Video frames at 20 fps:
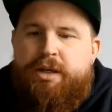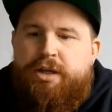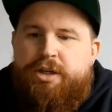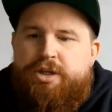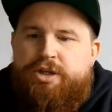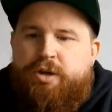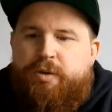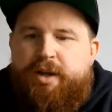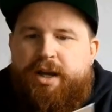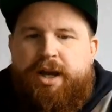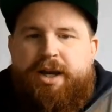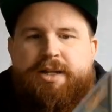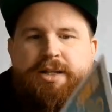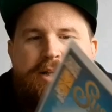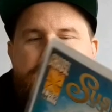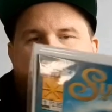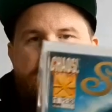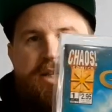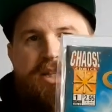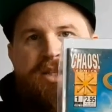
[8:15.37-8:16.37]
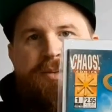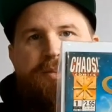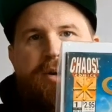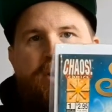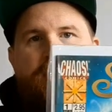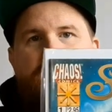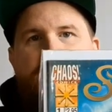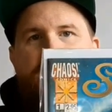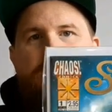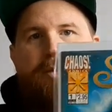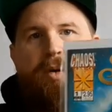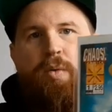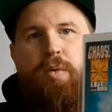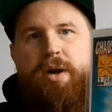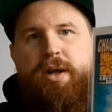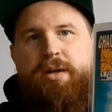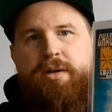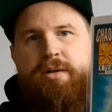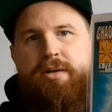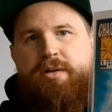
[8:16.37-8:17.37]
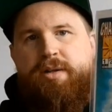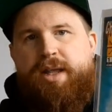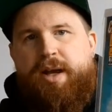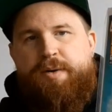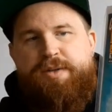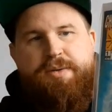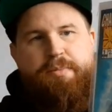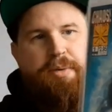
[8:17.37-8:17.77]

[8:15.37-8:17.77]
So we got Suspira, number one. That was a